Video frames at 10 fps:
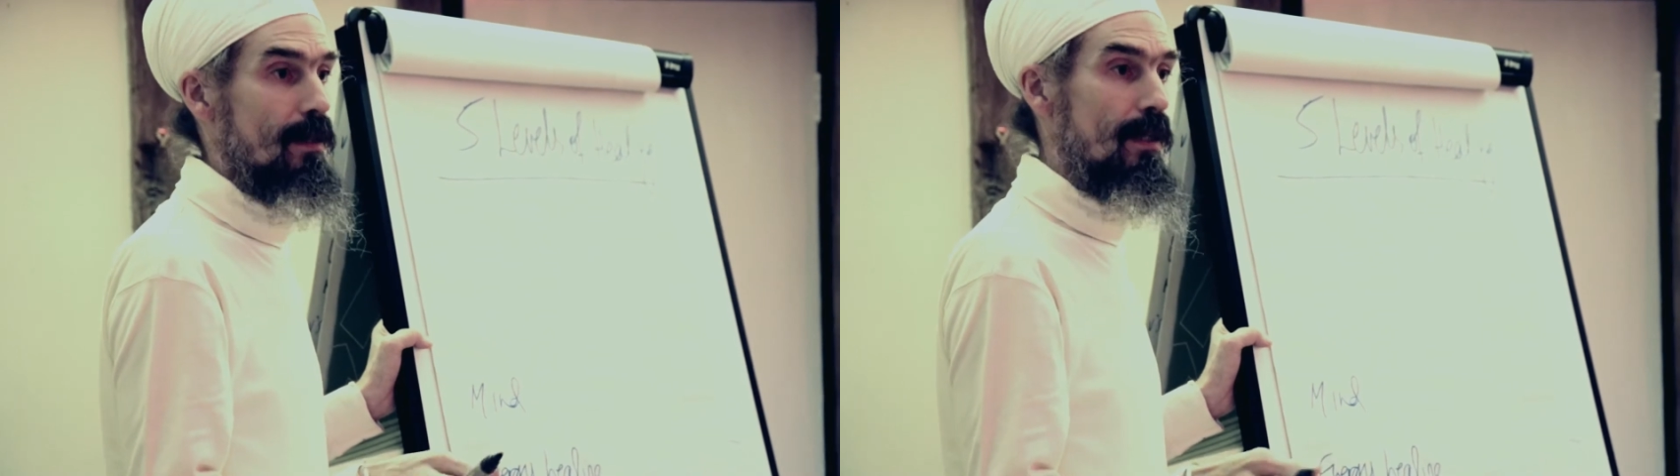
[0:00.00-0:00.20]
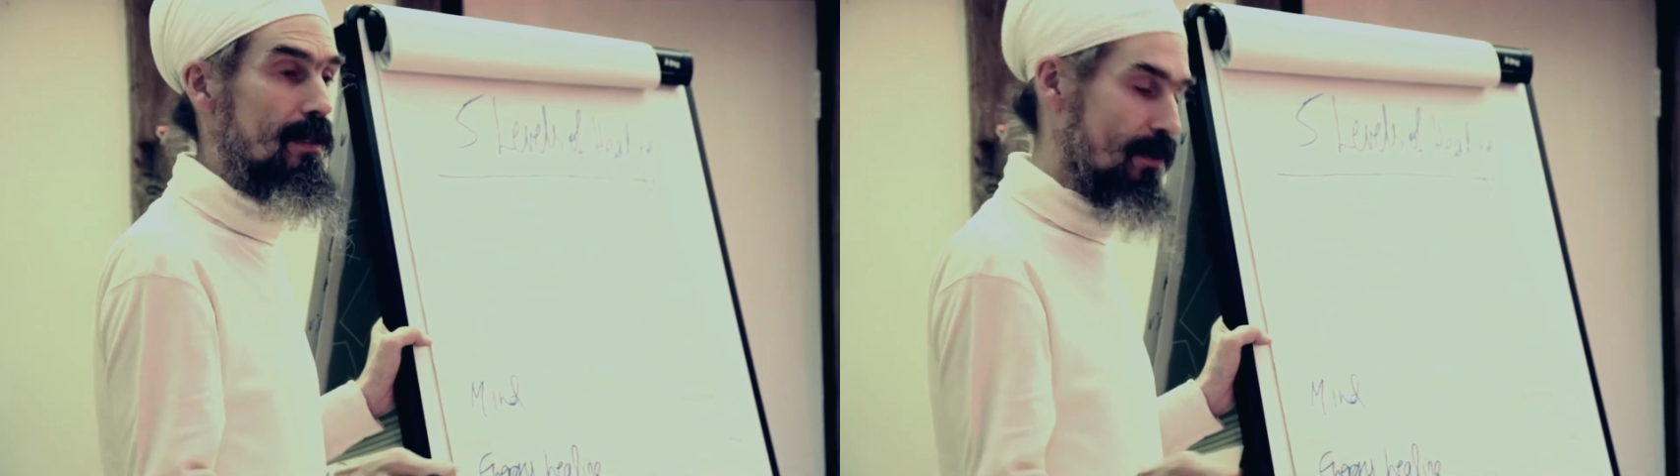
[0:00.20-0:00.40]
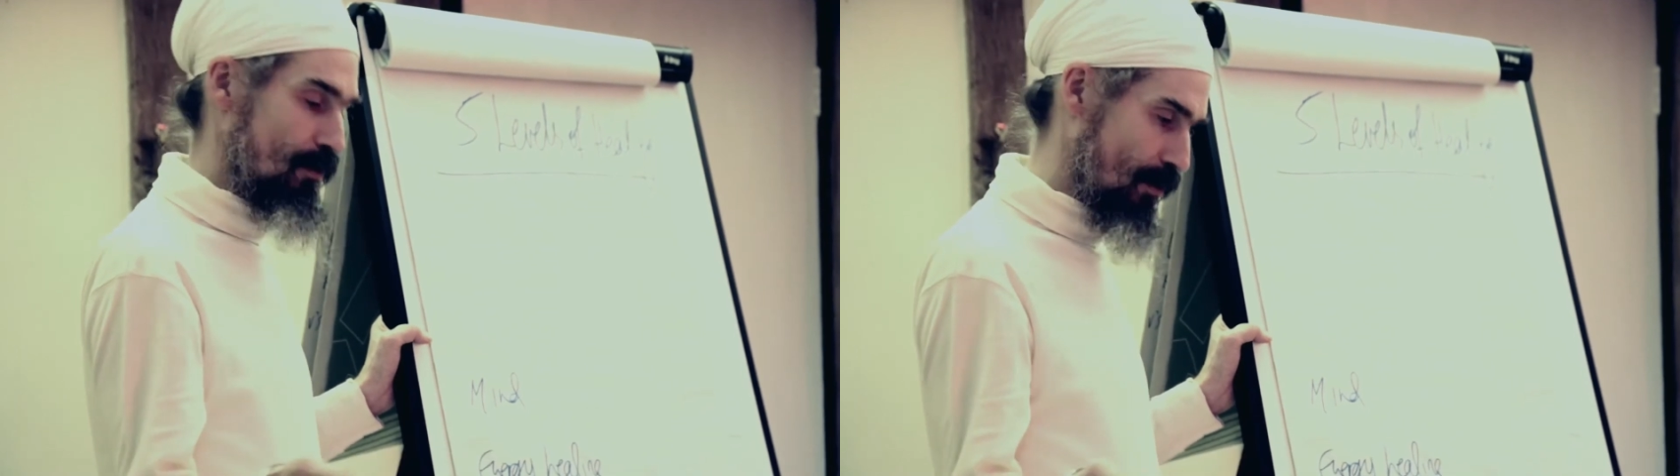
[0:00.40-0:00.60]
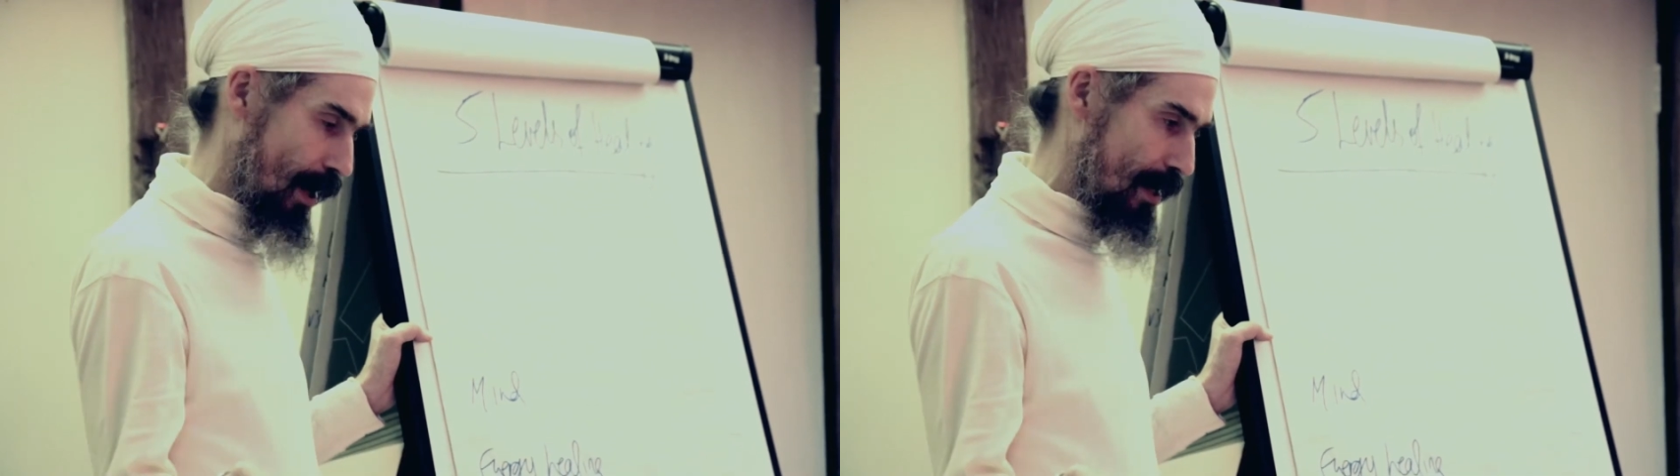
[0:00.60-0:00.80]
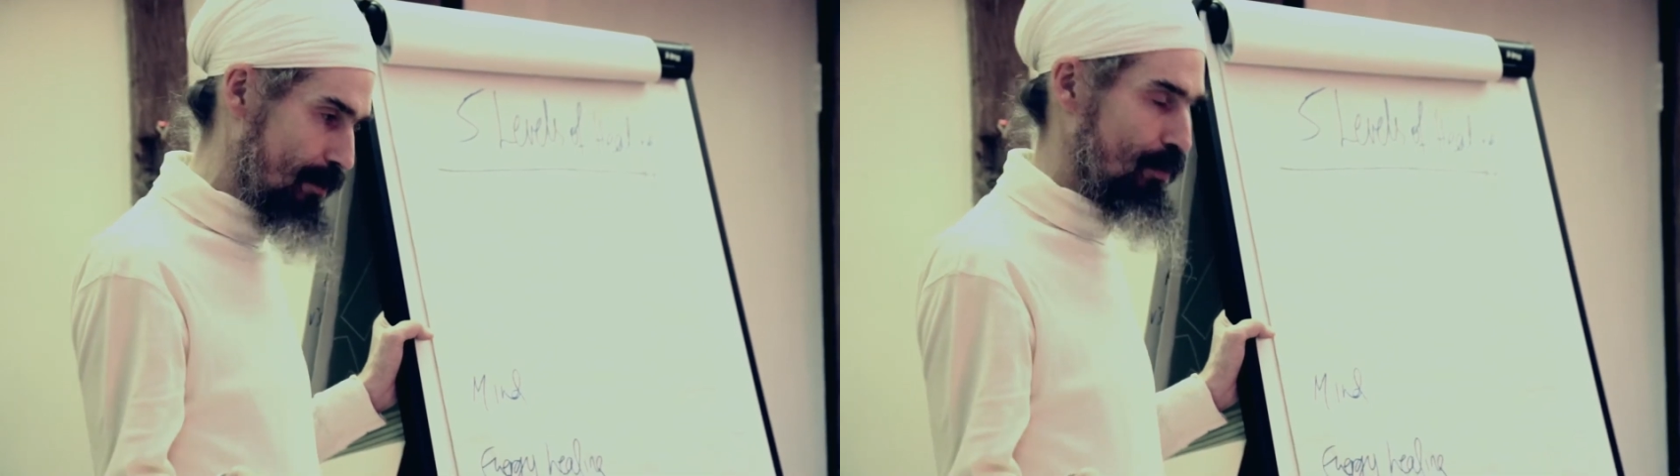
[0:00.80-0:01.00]
Is a
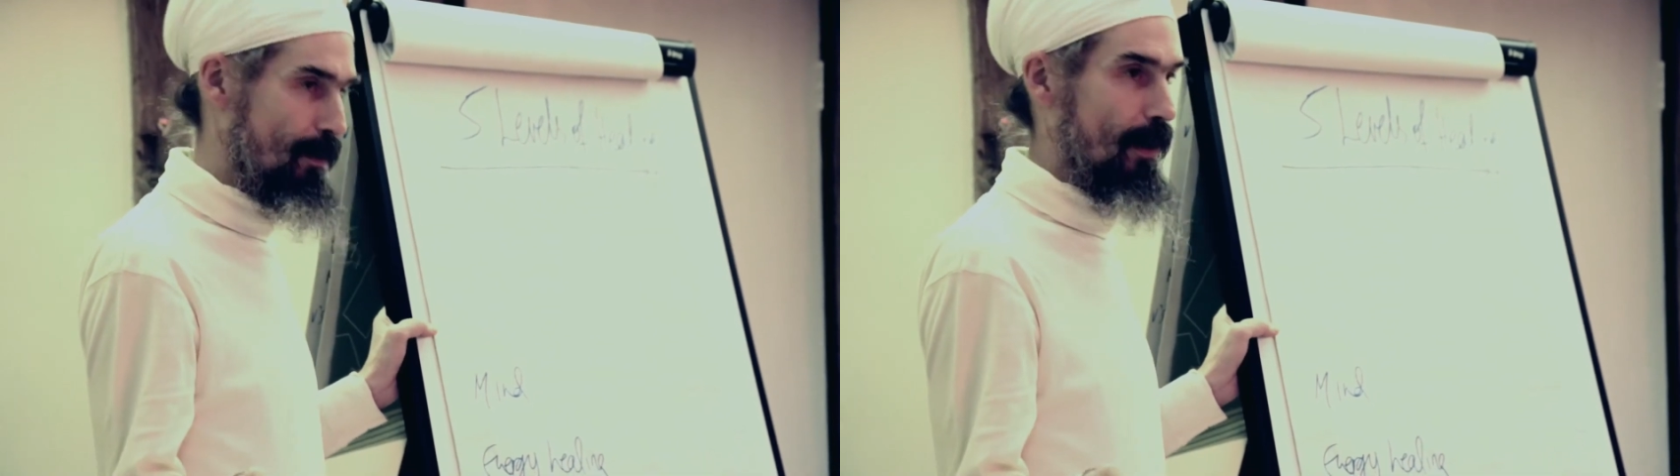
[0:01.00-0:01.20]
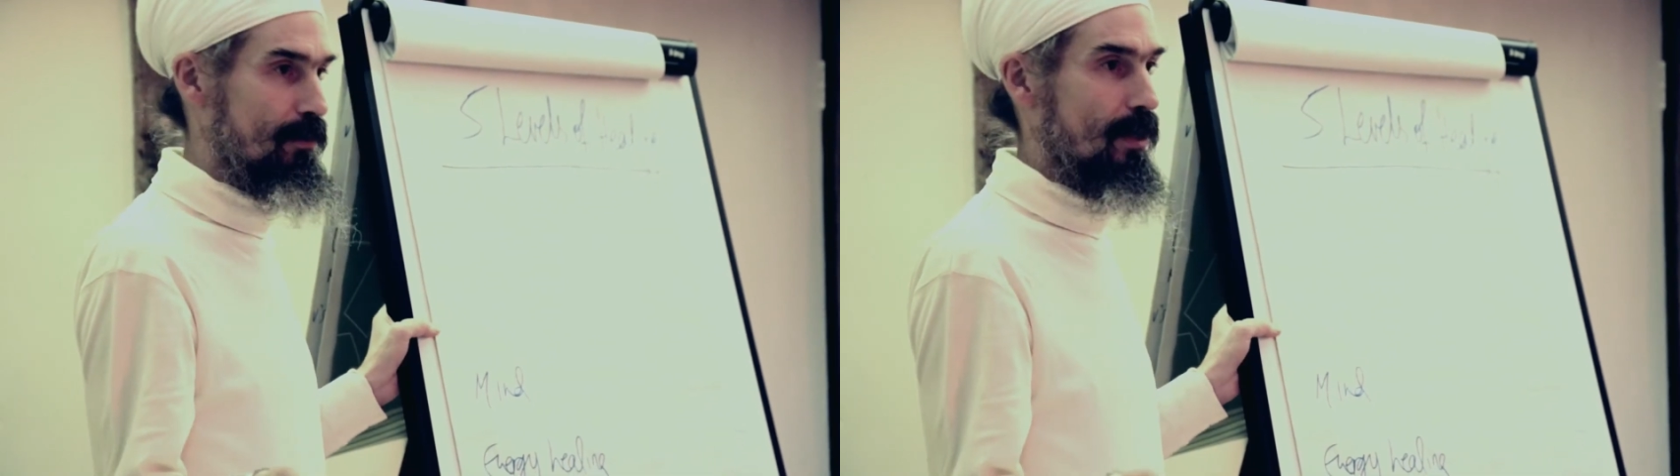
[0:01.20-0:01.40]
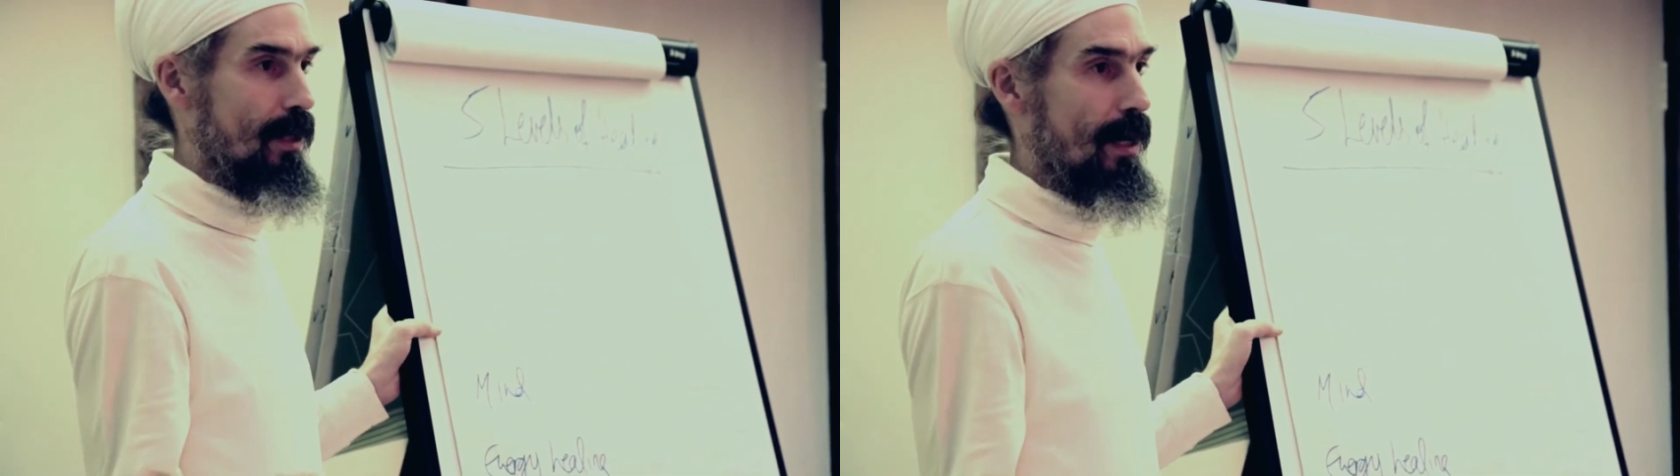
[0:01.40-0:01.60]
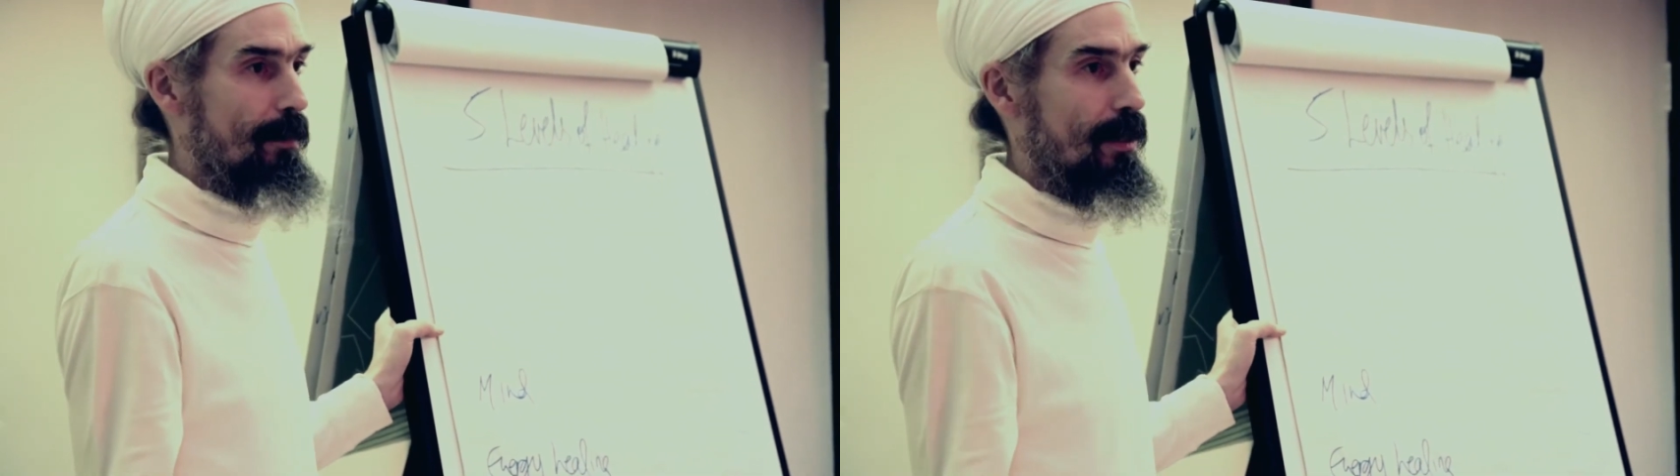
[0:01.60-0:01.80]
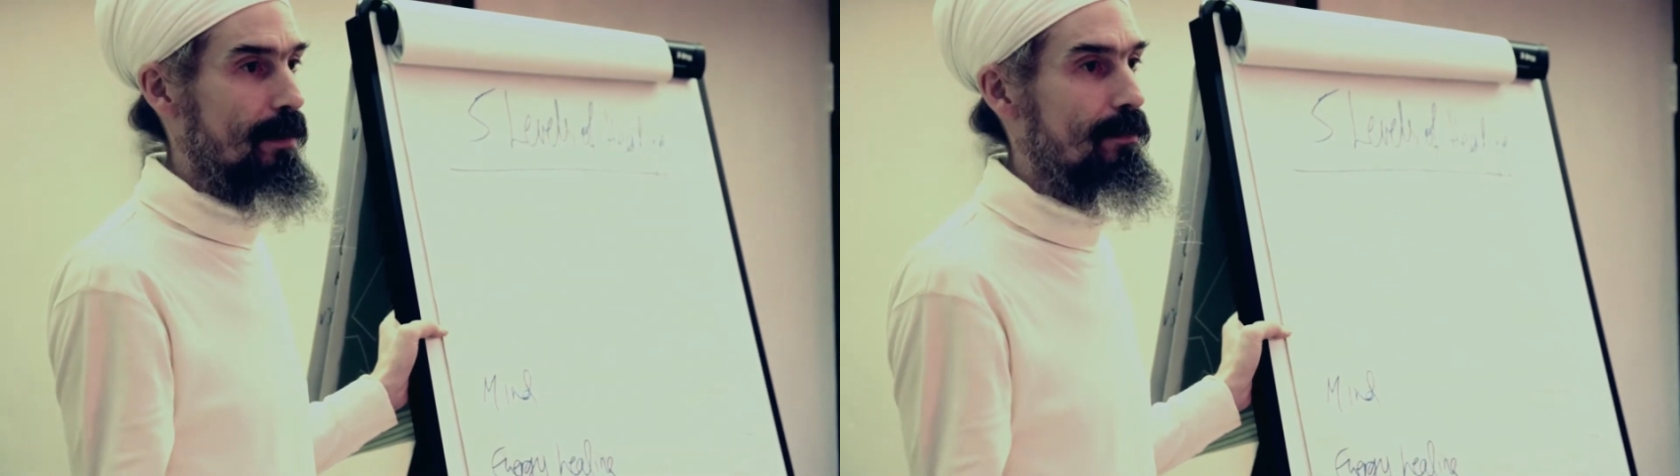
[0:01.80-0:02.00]
great promoting
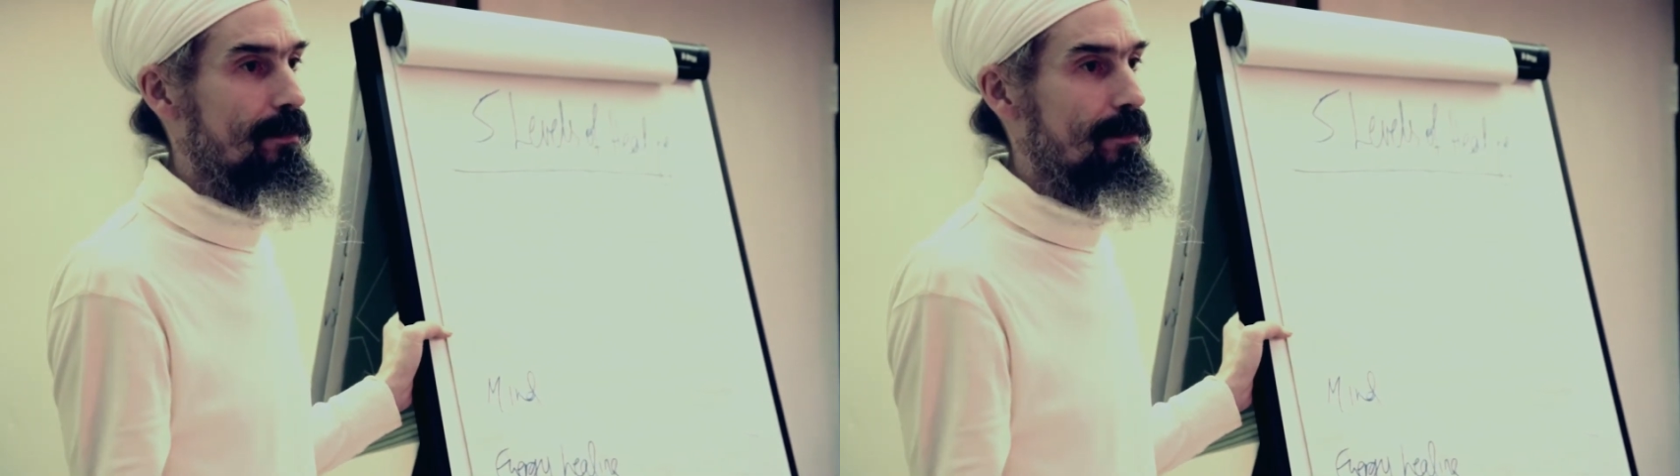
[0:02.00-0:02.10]
habit.